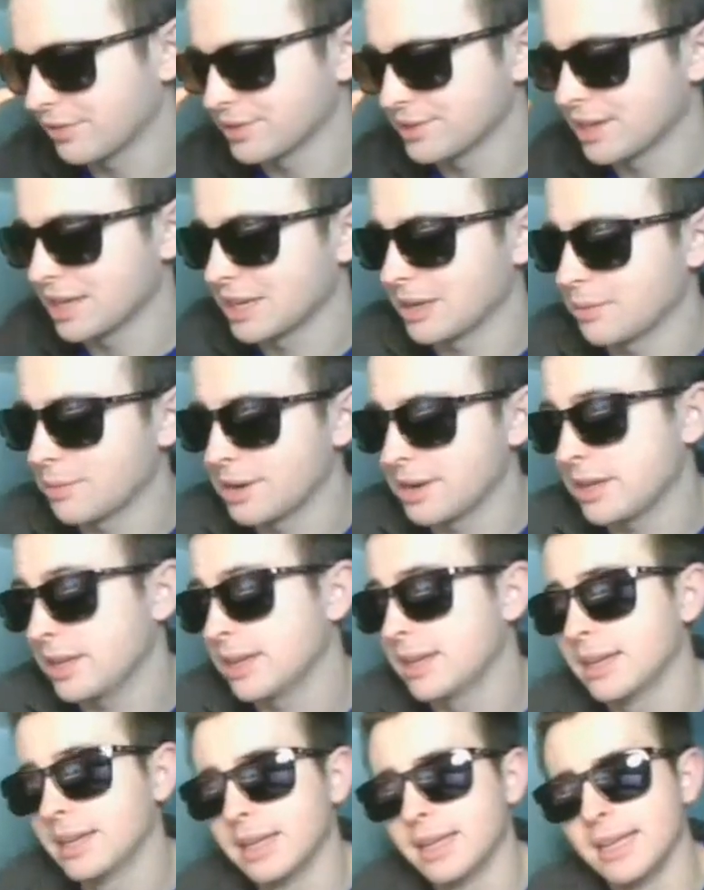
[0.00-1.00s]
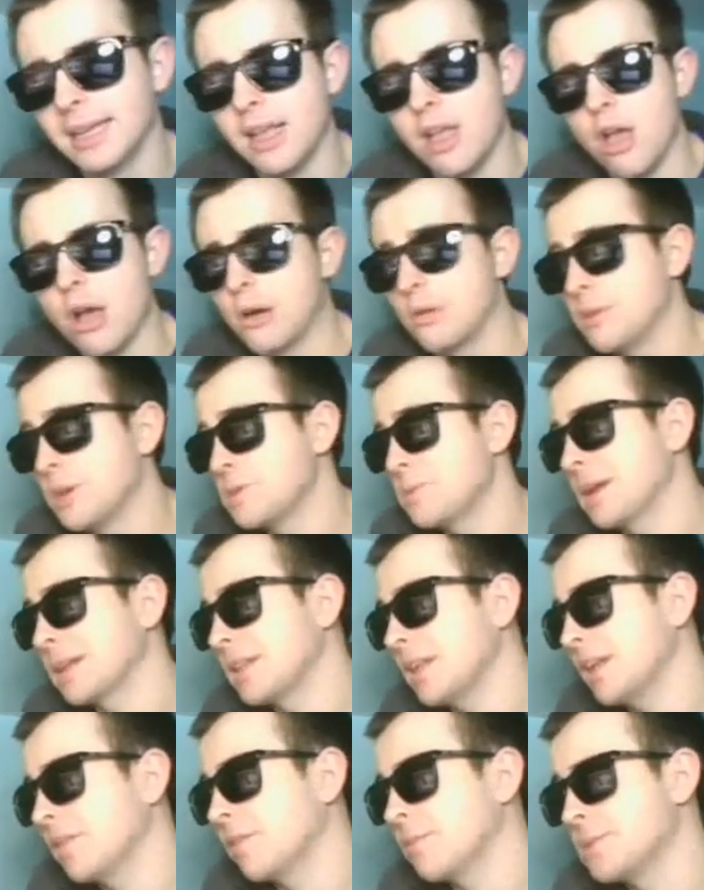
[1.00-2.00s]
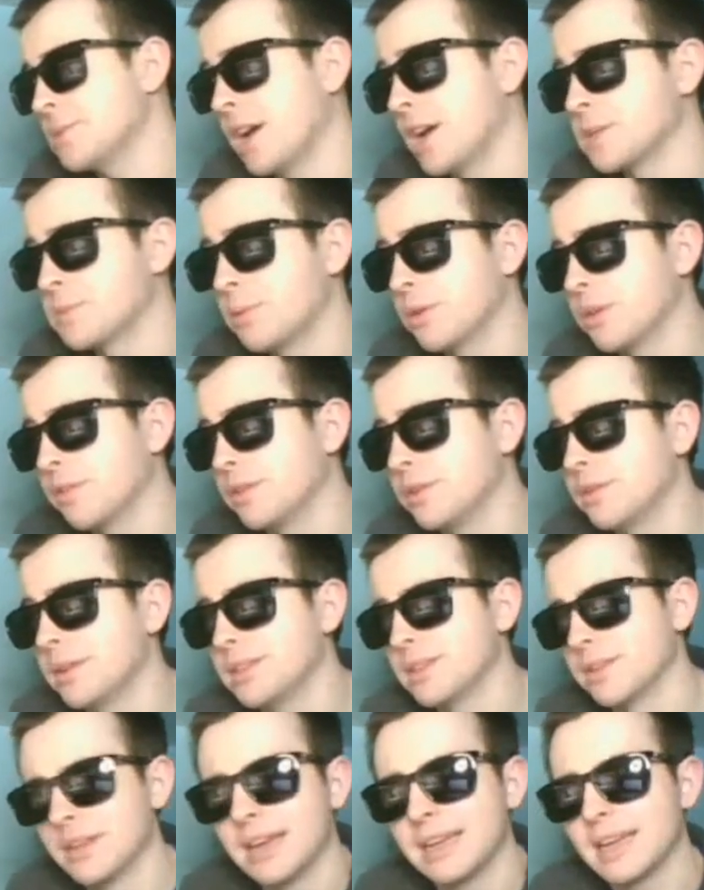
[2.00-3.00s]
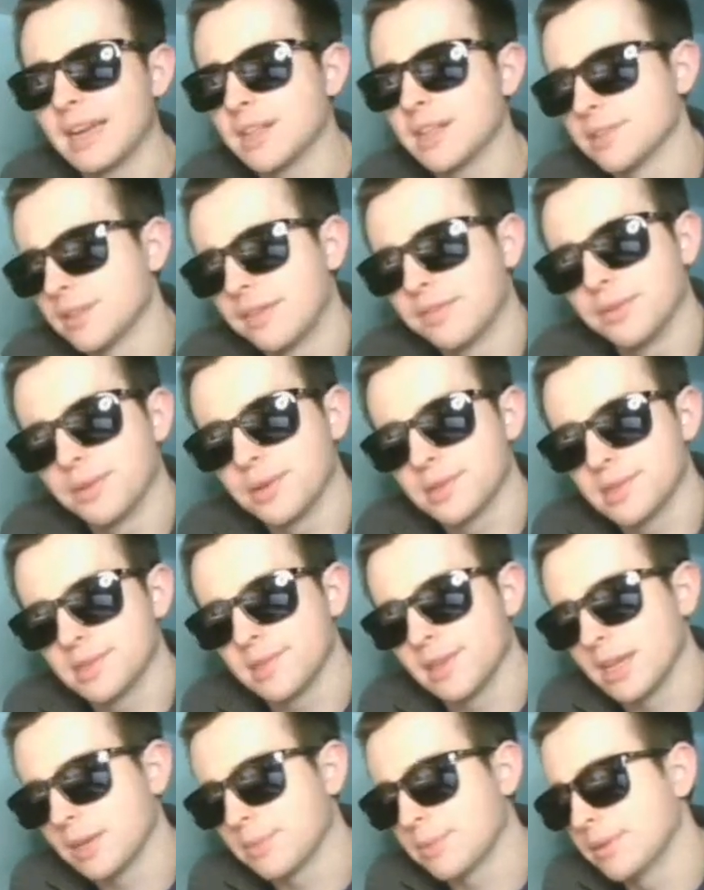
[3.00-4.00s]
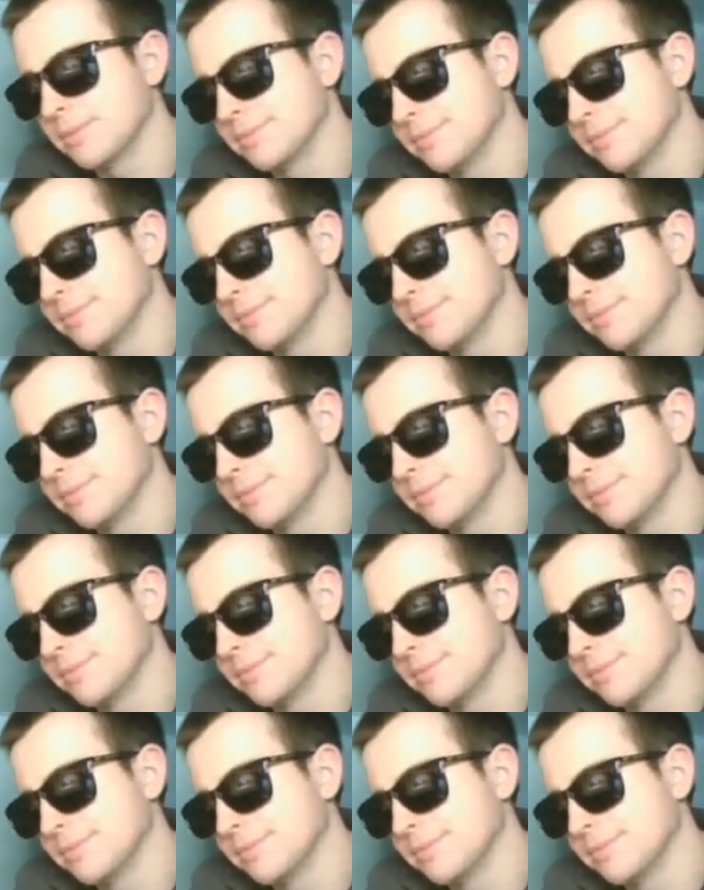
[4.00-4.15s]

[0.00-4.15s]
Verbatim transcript: for Ta to get ready. We'll be spectating from Ta's point of view. I don't have Lucas's link, but